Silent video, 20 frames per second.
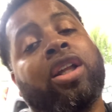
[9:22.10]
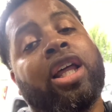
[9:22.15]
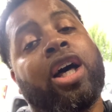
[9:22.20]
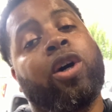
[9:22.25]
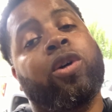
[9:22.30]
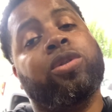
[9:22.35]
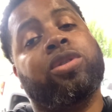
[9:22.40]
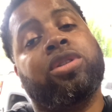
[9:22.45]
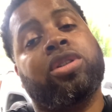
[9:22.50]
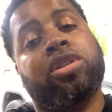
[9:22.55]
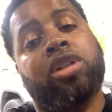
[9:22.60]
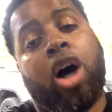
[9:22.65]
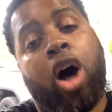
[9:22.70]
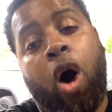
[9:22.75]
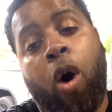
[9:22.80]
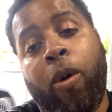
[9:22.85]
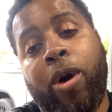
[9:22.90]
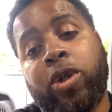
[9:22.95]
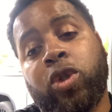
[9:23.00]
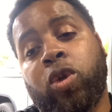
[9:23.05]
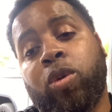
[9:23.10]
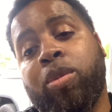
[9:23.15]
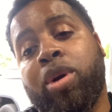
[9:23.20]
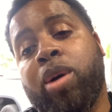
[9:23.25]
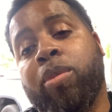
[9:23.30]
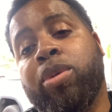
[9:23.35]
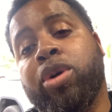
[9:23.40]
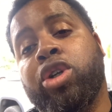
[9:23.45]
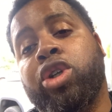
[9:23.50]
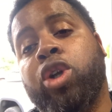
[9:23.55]
else, always
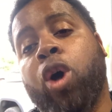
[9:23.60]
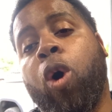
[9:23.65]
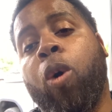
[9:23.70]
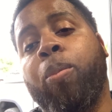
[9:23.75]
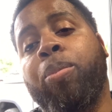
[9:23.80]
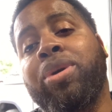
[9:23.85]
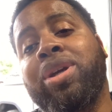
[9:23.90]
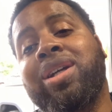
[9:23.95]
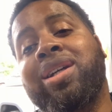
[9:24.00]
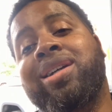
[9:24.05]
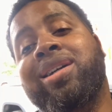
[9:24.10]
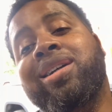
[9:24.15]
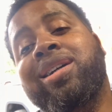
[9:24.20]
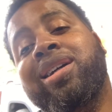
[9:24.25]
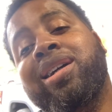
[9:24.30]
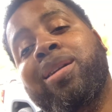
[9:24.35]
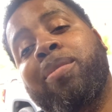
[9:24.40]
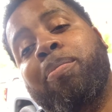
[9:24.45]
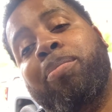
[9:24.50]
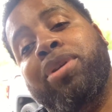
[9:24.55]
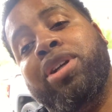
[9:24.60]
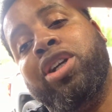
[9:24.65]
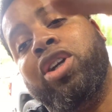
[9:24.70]
remember, don't be good, be